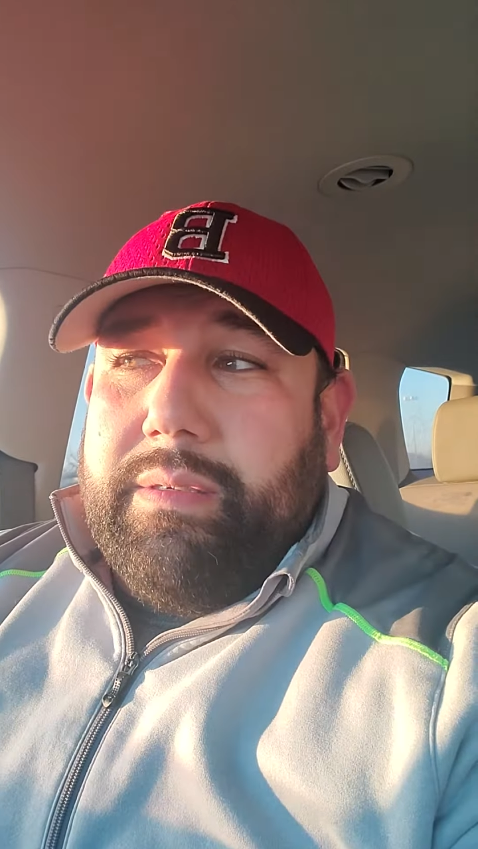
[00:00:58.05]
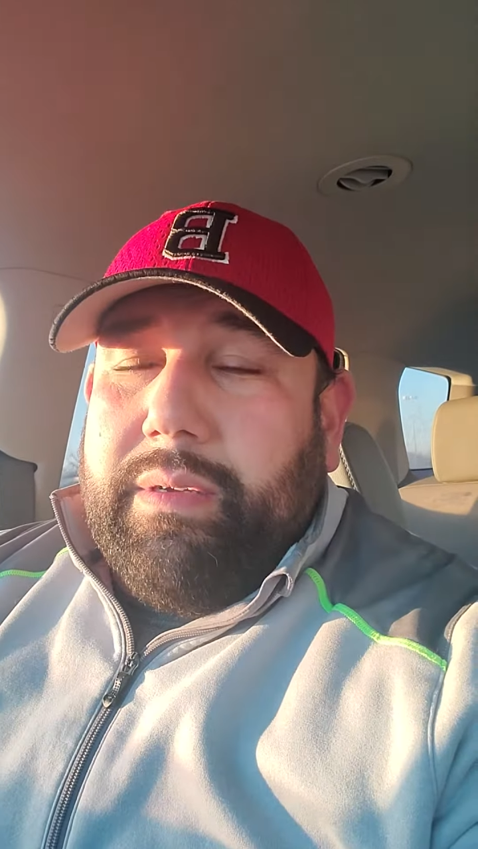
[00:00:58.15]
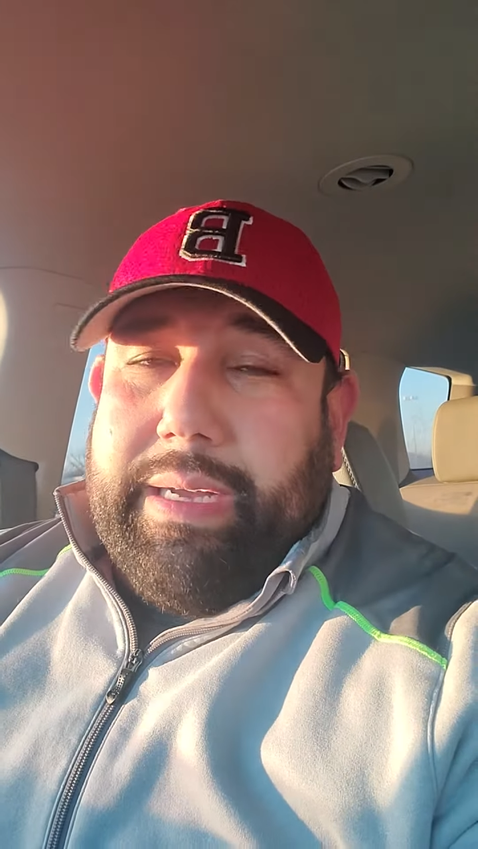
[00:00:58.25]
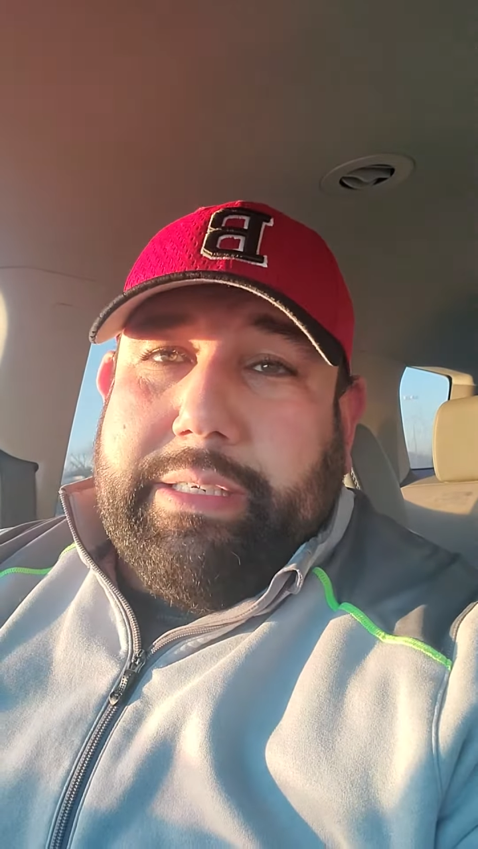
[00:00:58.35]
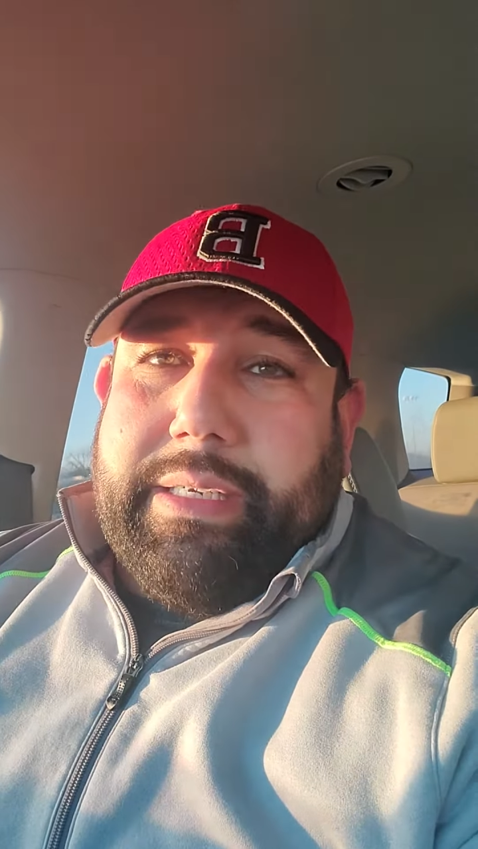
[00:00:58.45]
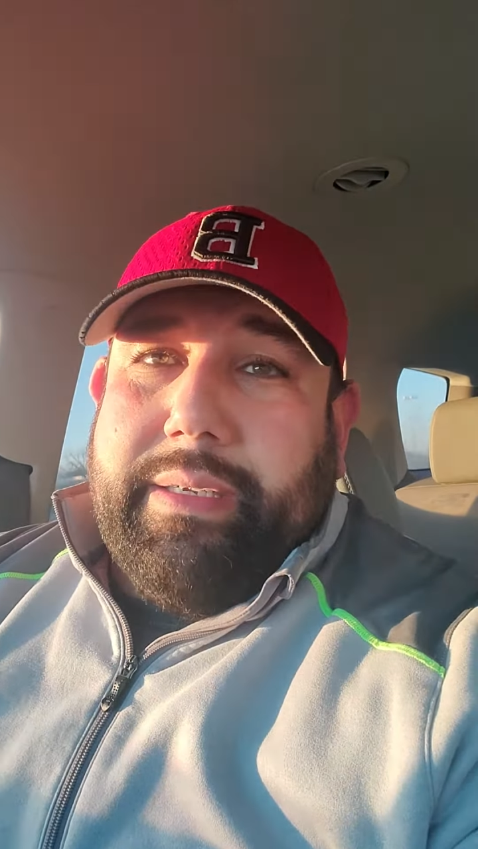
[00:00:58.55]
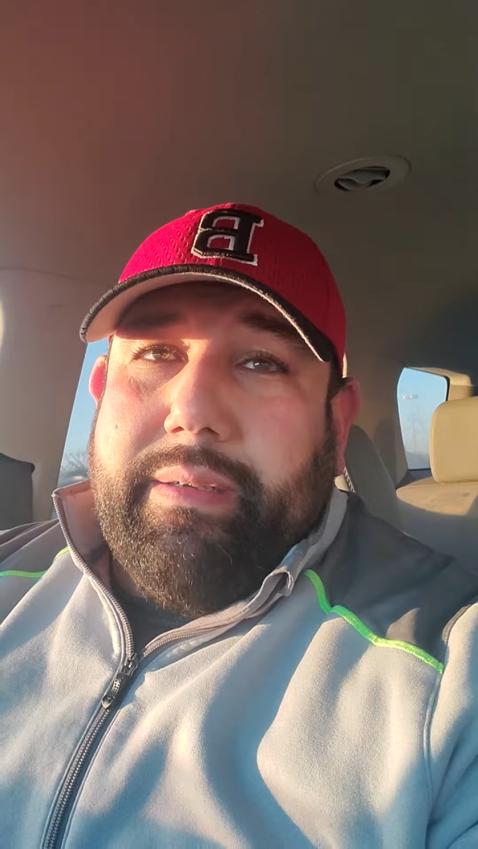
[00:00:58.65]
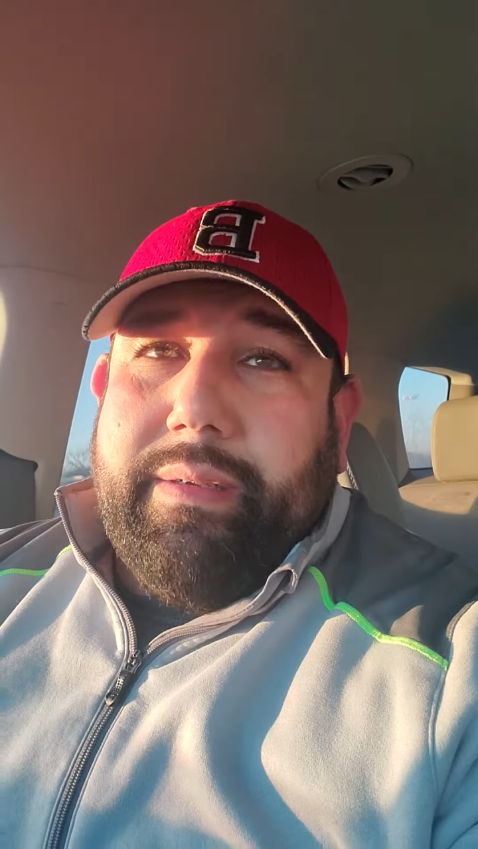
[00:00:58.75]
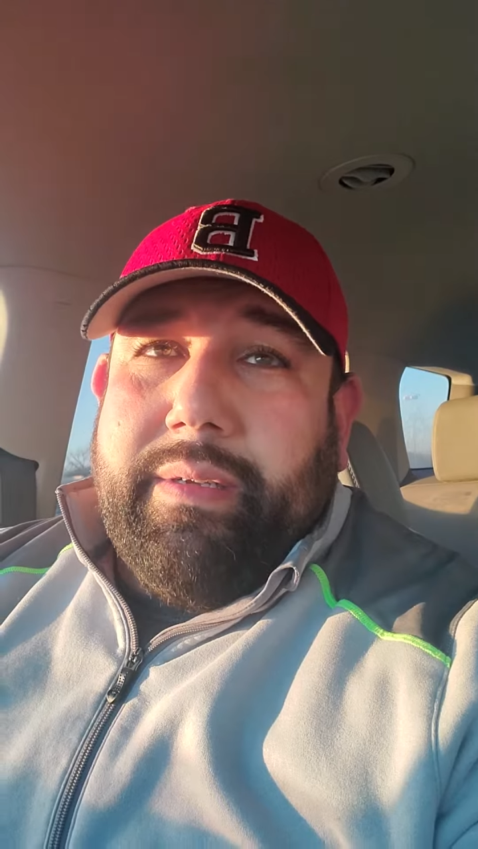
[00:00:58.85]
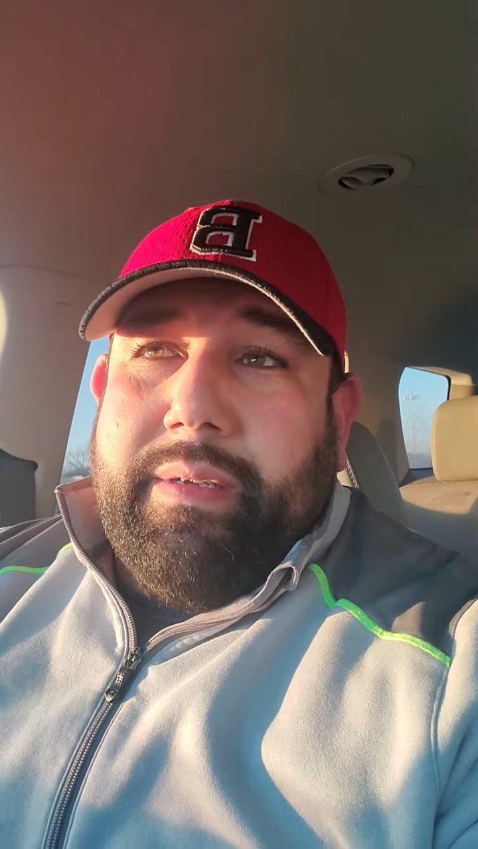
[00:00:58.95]
Well, actually,
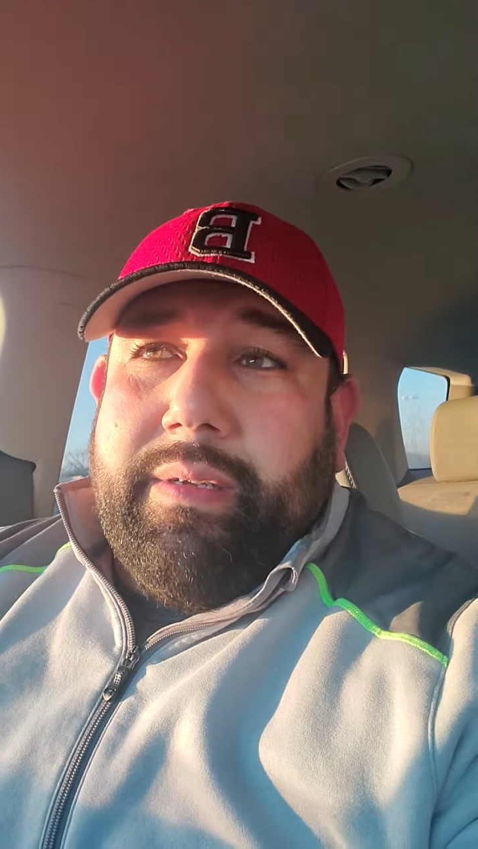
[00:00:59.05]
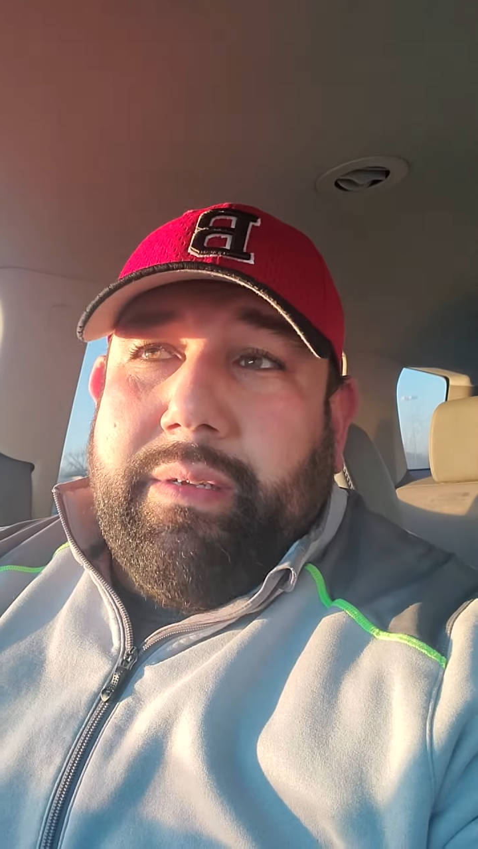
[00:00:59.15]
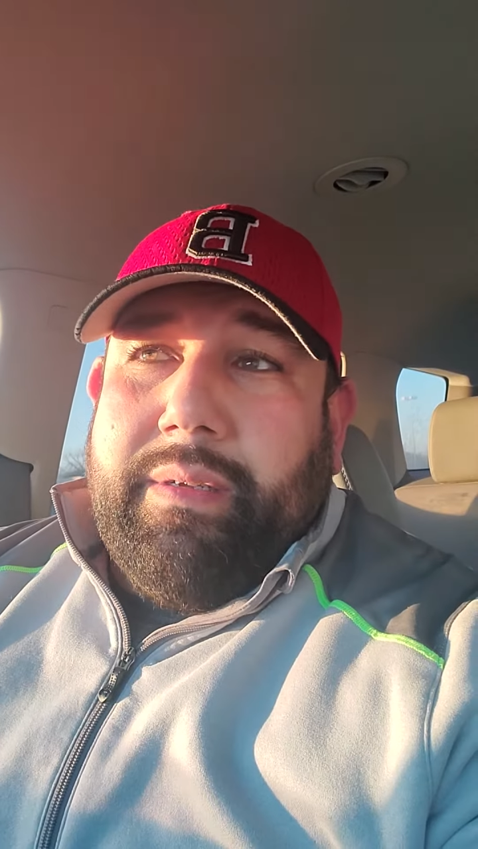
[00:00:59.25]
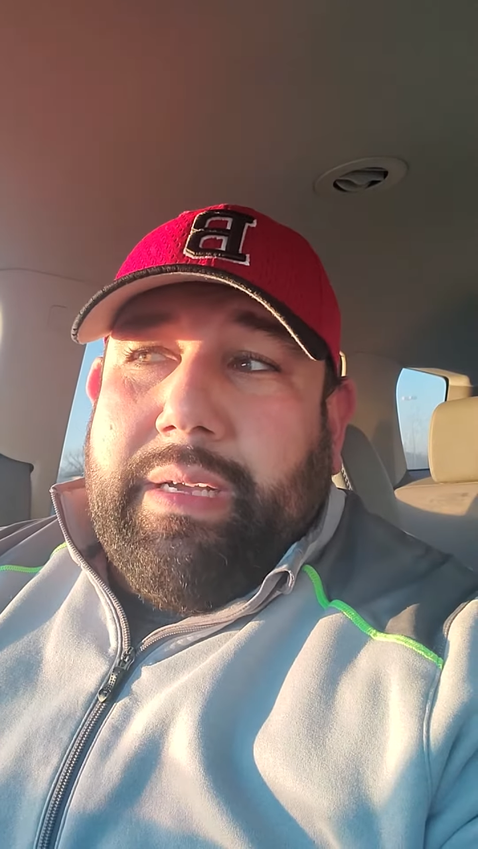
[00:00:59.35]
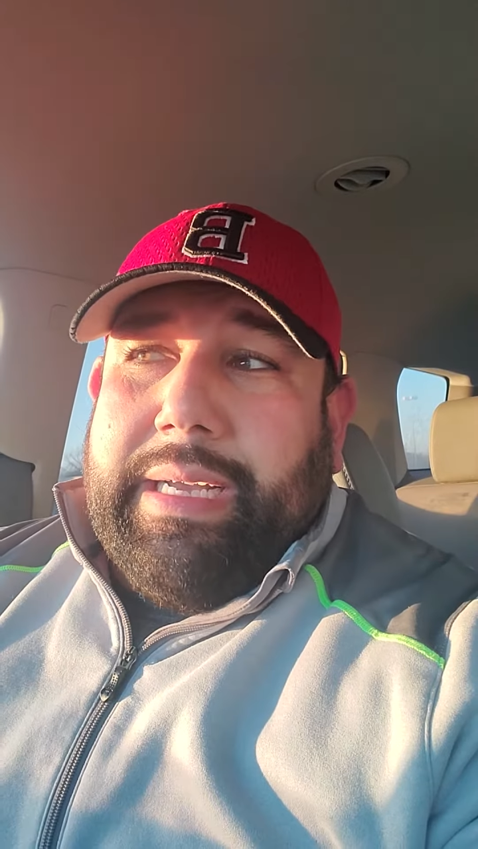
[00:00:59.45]
I